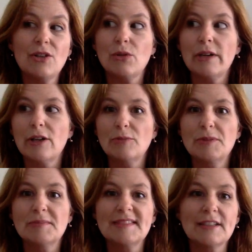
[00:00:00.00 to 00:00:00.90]
or help
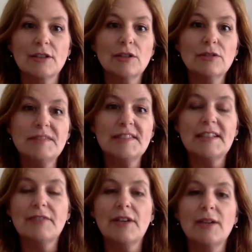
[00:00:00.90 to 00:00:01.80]
themselves
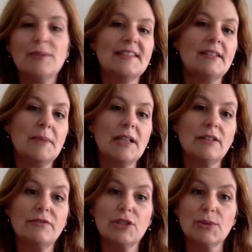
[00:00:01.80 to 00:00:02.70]
if I was in the middle
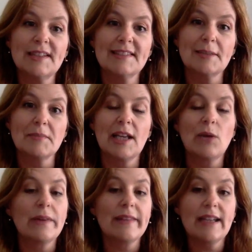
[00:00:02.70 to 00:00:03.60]
of doing something
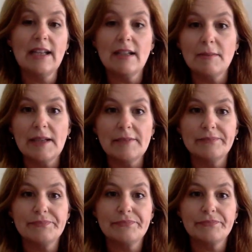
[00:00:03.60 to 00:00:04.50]
when they needed me,
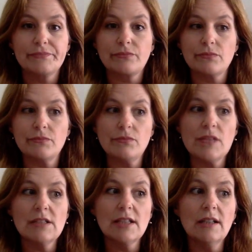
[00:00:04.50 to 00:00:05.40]

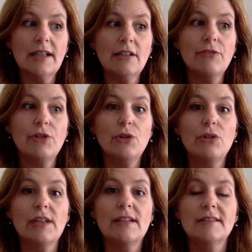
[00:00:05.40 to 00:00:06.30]
to let a few
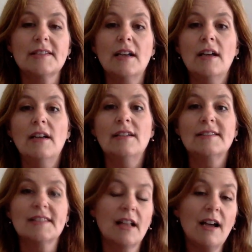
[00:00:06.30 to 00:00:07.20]
things
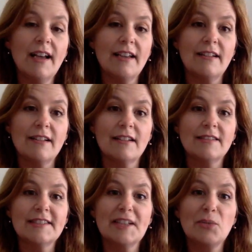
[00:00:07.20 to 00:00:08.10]
slide and
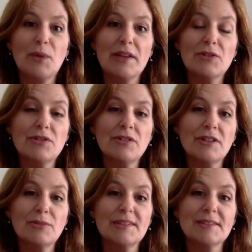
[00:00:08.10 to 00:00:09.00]
see whether or not
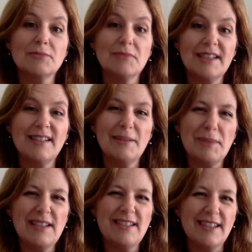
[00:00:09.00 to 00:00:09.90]
it was a really
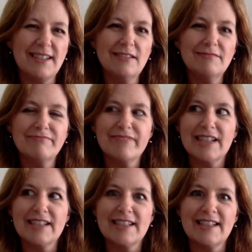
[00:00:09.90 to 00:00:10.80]
big deal that
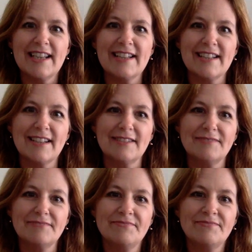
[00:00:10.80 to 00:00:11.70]
it didn't get done,